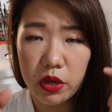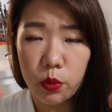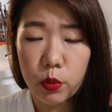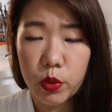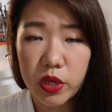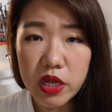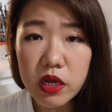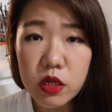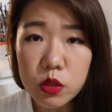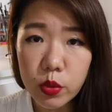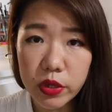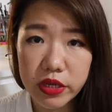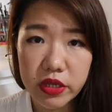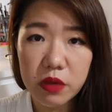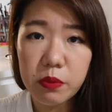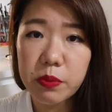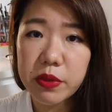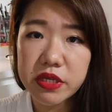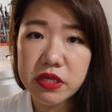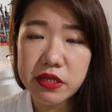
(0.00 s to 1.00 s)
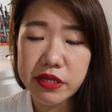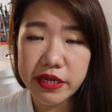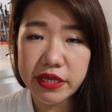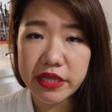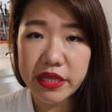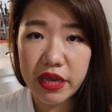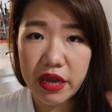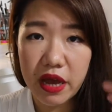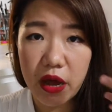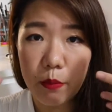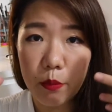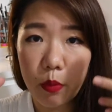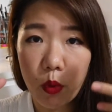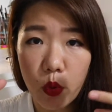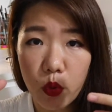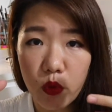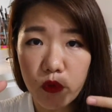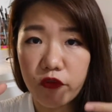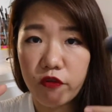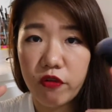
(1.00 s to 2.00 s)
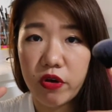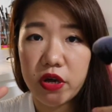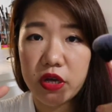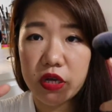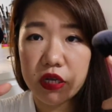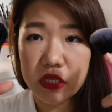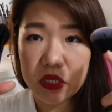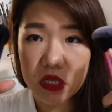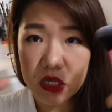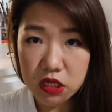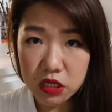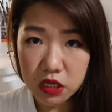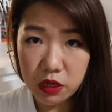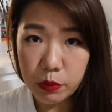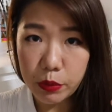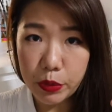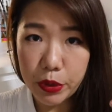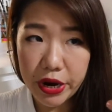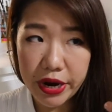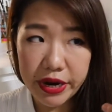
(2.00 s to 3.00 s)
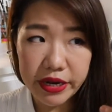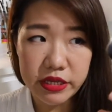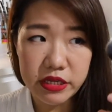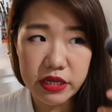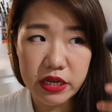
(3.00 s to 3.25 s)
without 20%, they are both the same price,